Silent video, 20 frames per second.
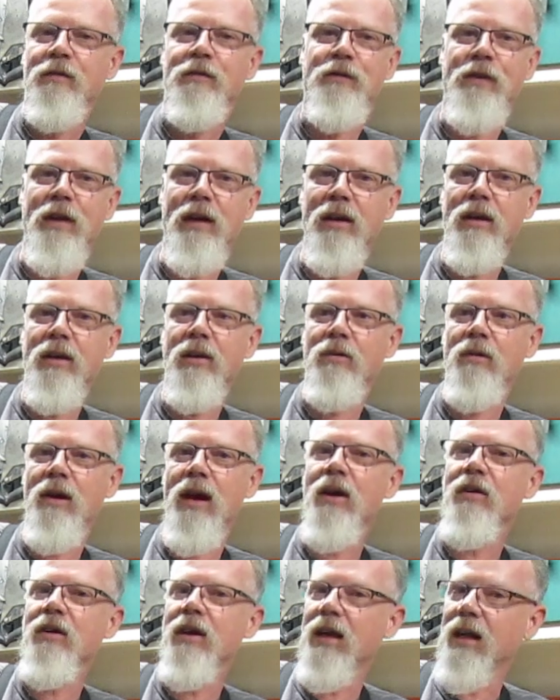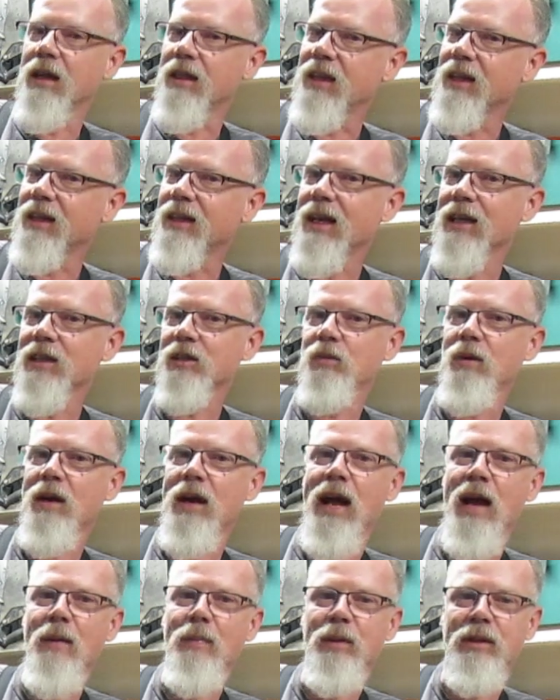fiddling around and I think that's what
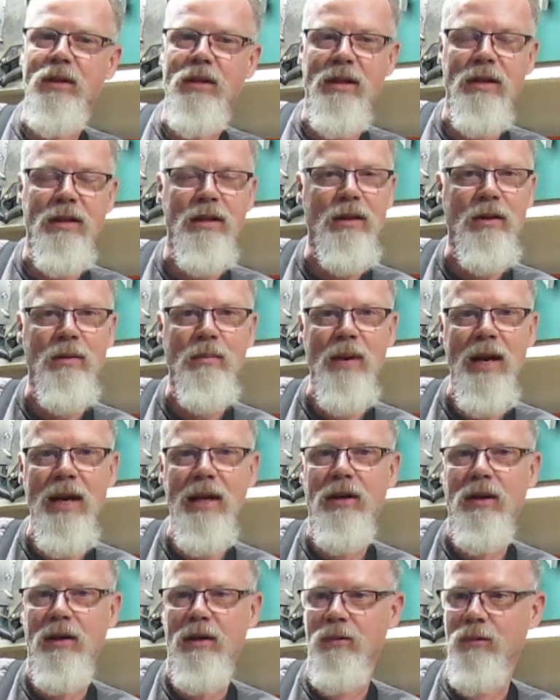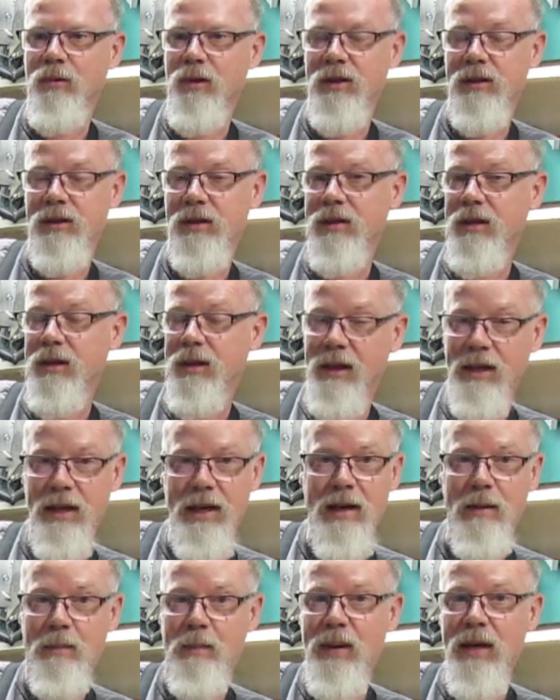happened to the other maker was he
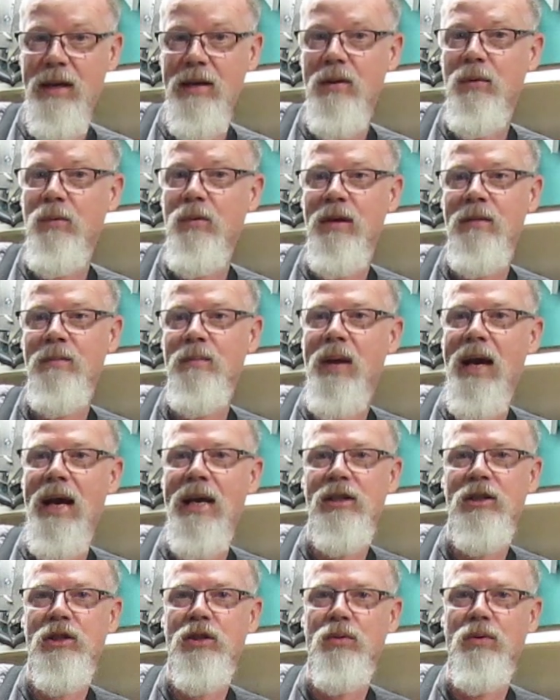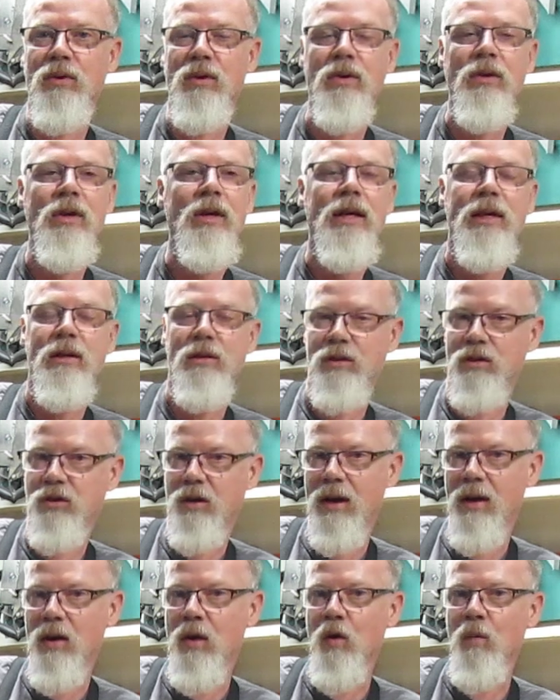had a pin that wouldn't pass through. He was
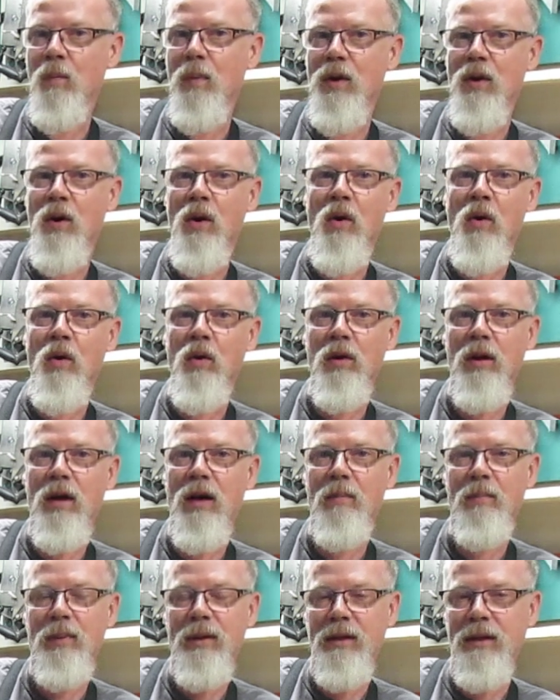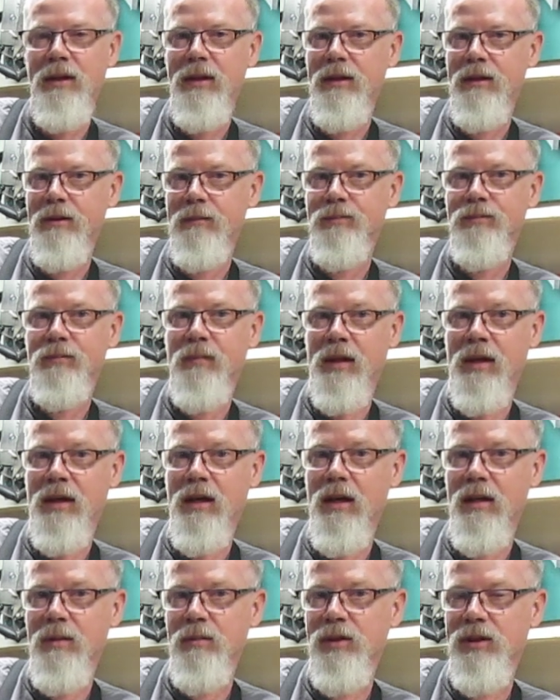trying to open the hole up and
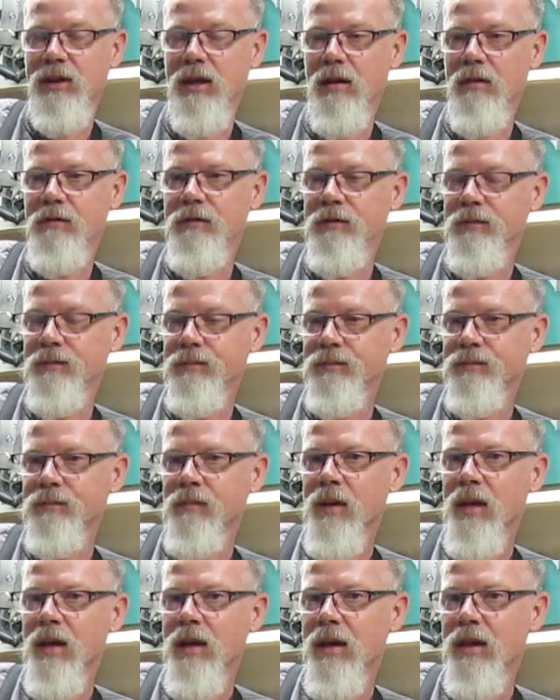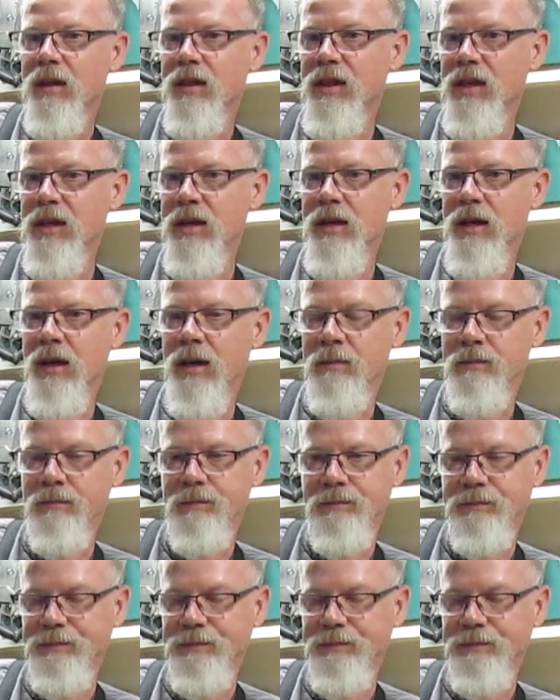cut himself. The uh,